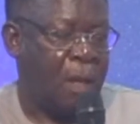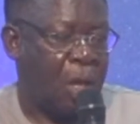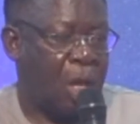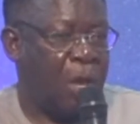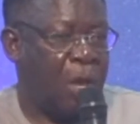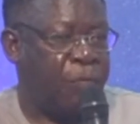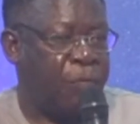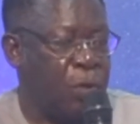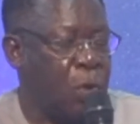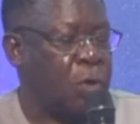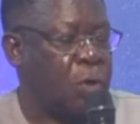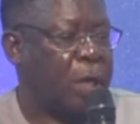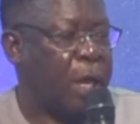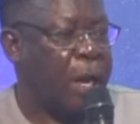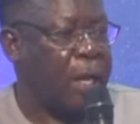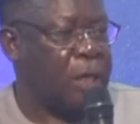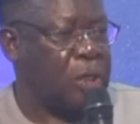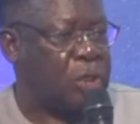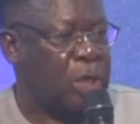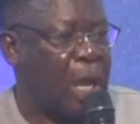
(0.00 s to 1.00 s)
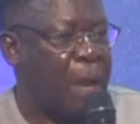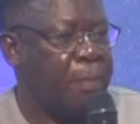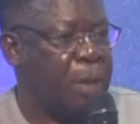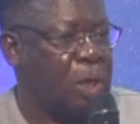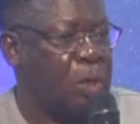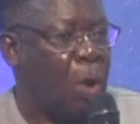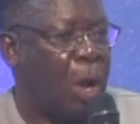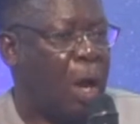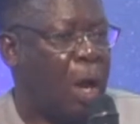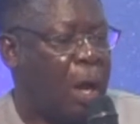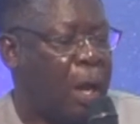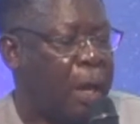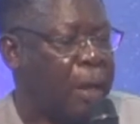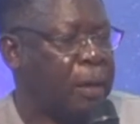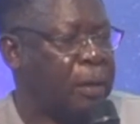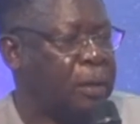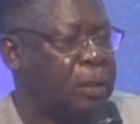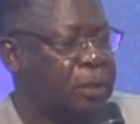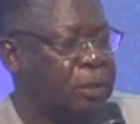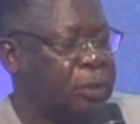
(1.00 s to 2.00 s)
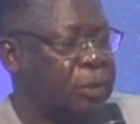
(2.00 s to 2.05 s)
If you can examine your heart,